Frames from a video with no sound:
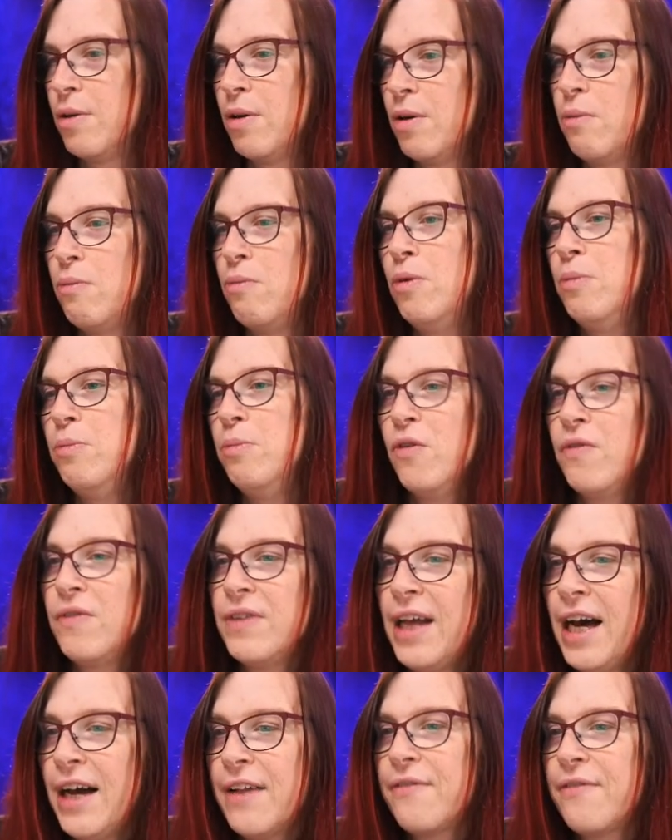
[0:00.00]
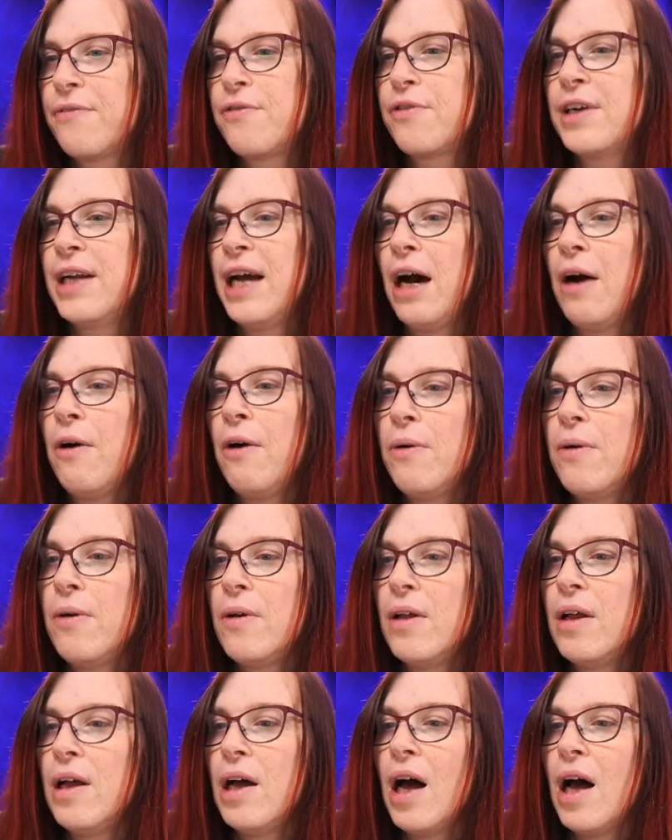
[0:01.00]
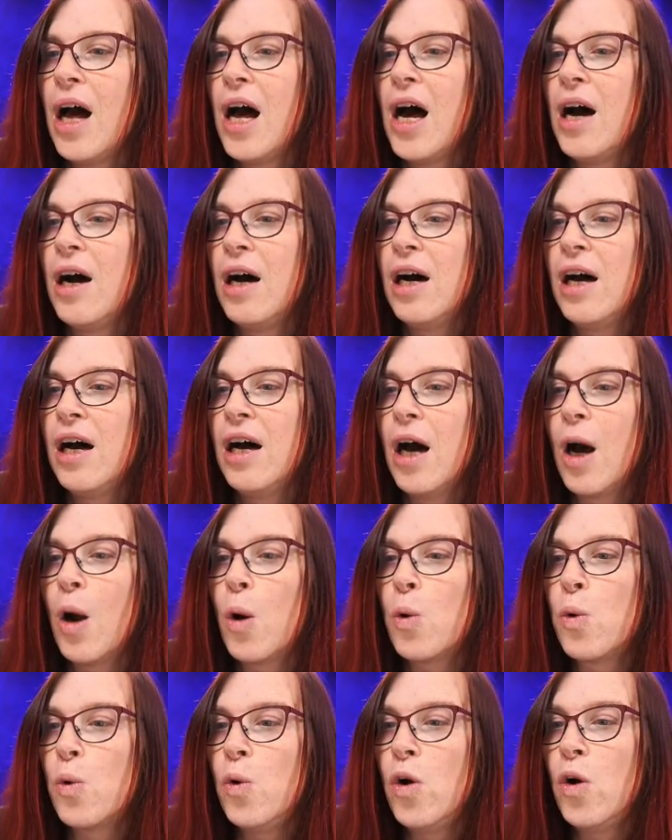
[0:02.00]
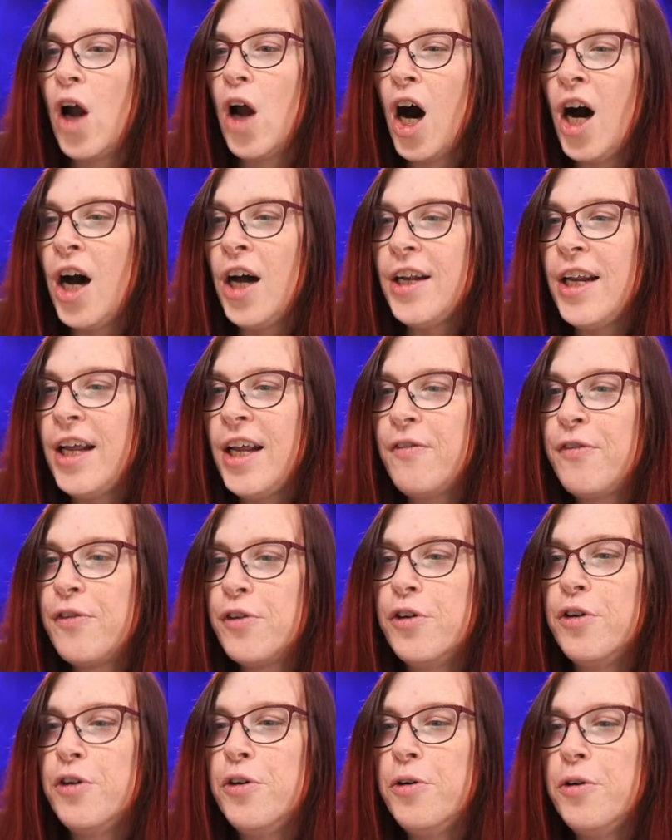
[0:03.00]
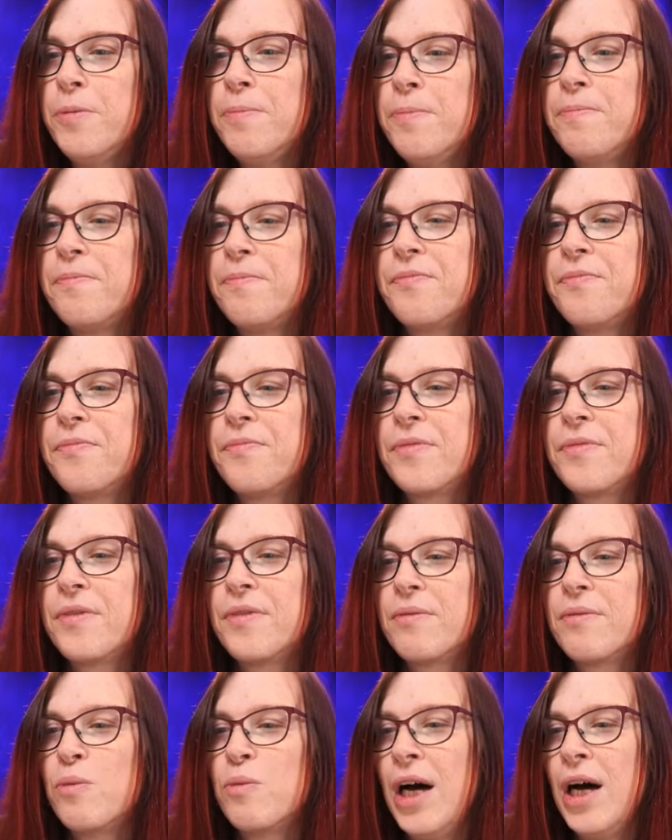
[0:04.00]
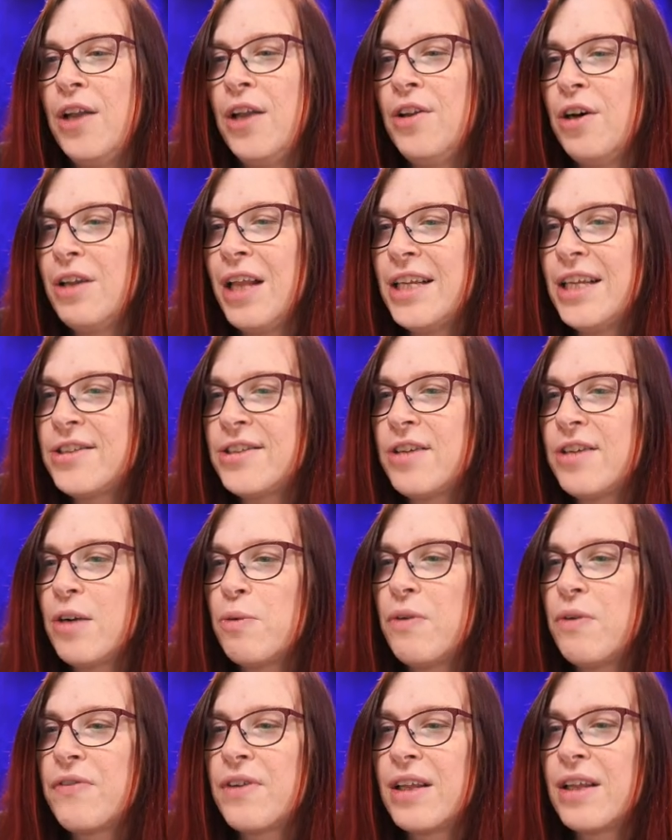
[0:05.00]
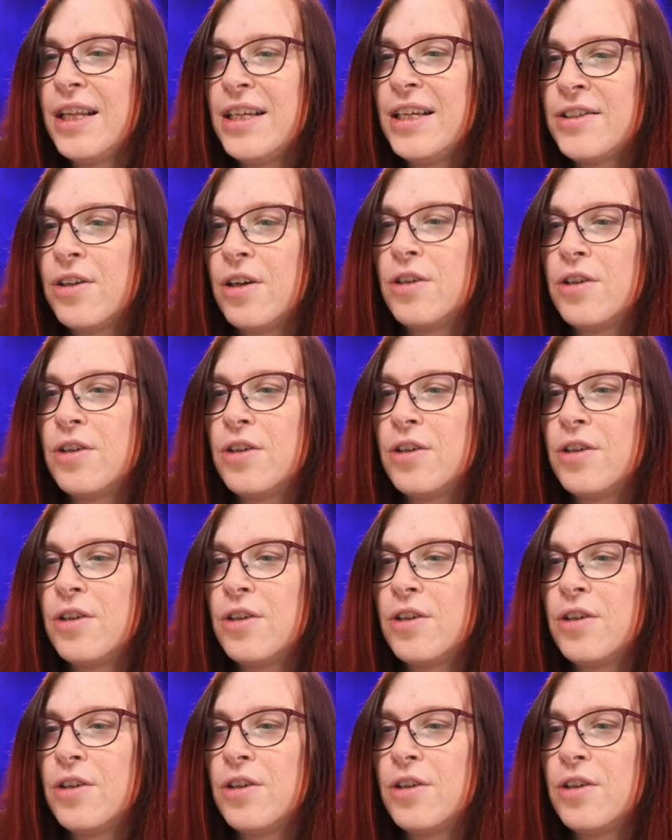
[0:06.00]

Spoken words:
Removing that for now. Rendezvous. Well, no, let's start with listener.